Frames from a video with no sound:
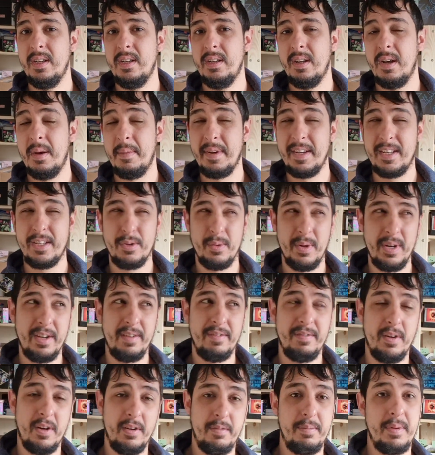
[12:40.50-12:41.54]
I made
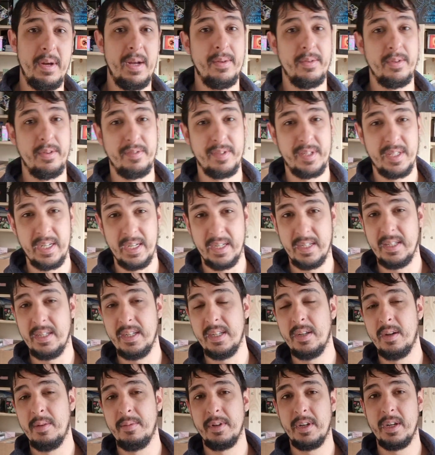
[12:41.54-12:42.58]
£25 off 60
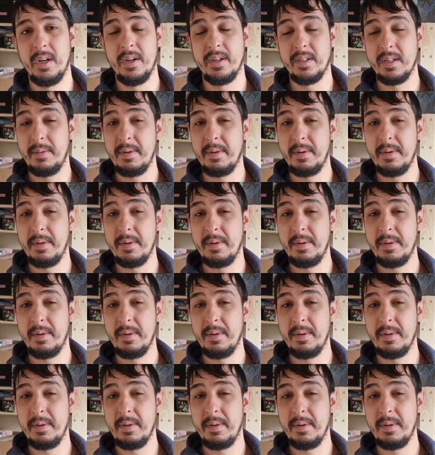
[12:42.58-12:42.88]
common cards.